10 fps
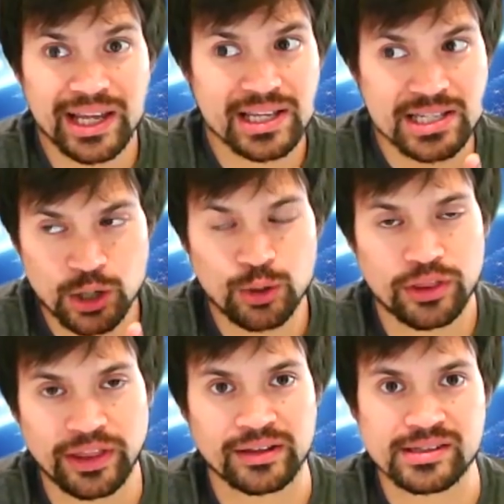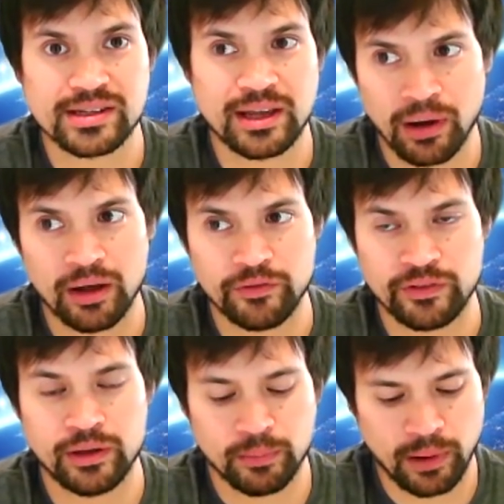is two things in my
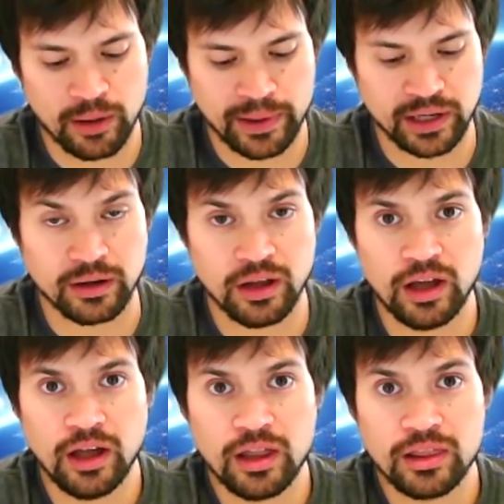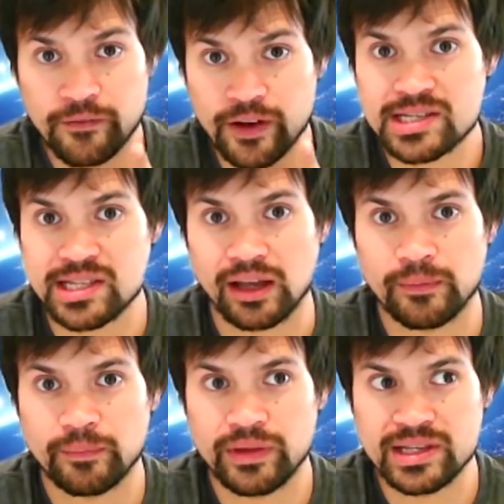in my opinion the first thing
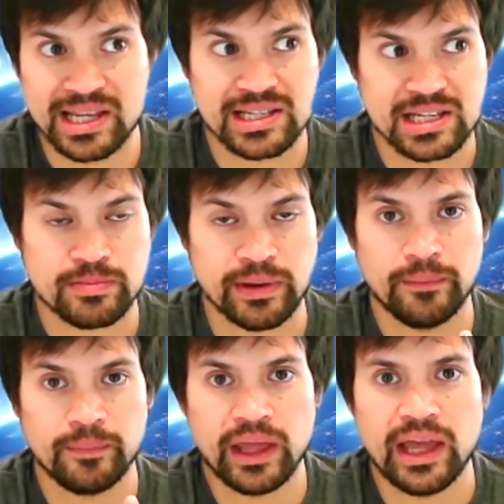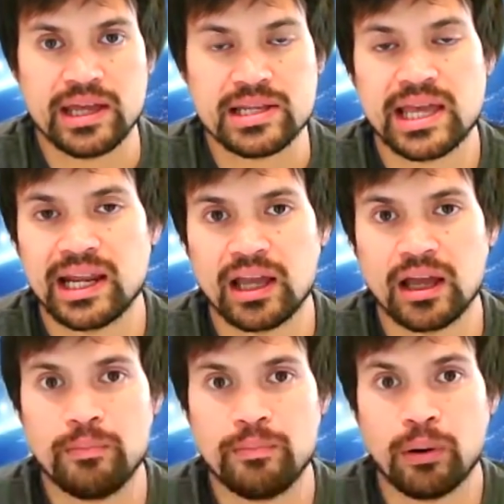is the easiest bit is getting
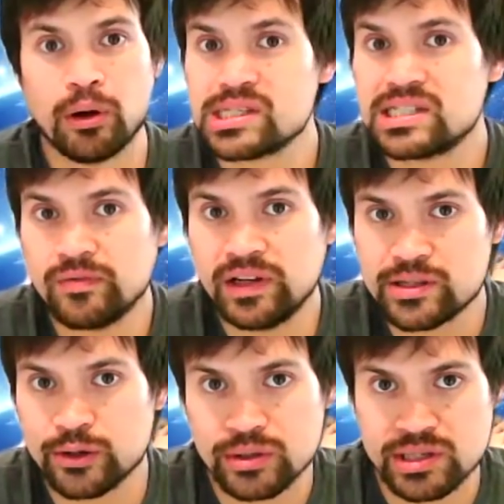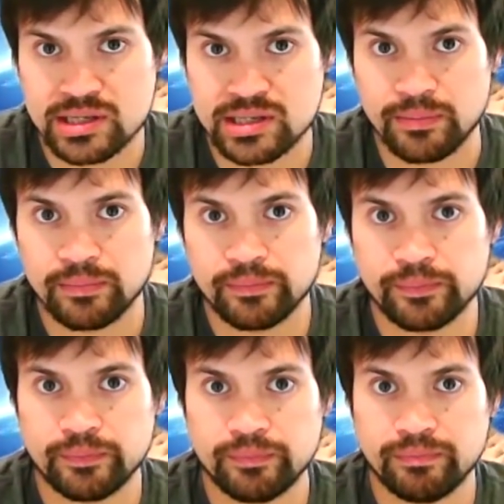a positively skewed system
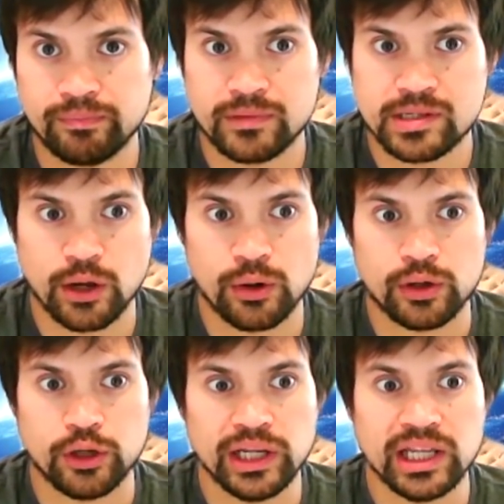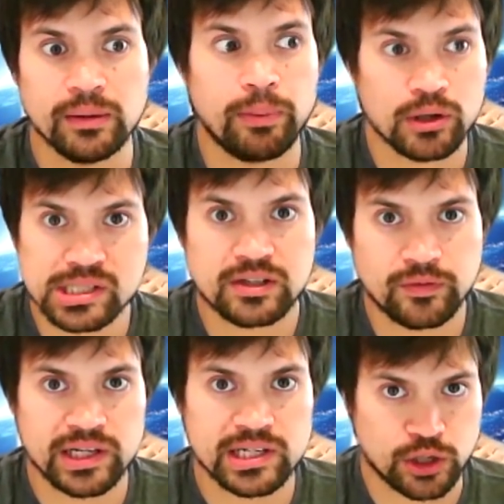so you need a
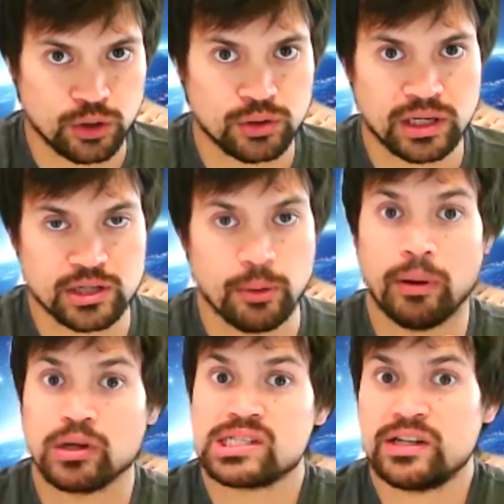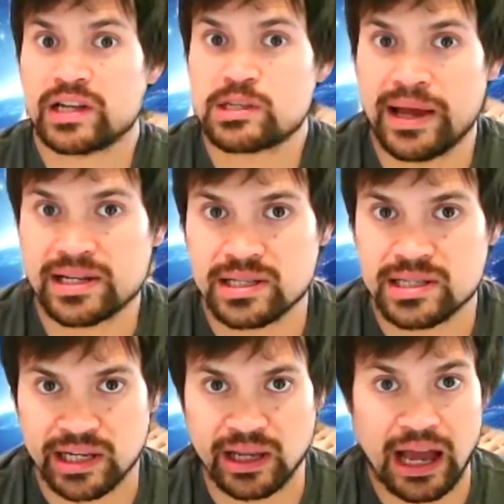positively skewed so positive
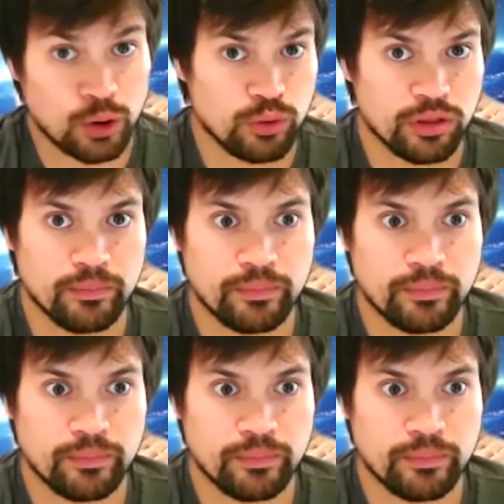expectancy algorithm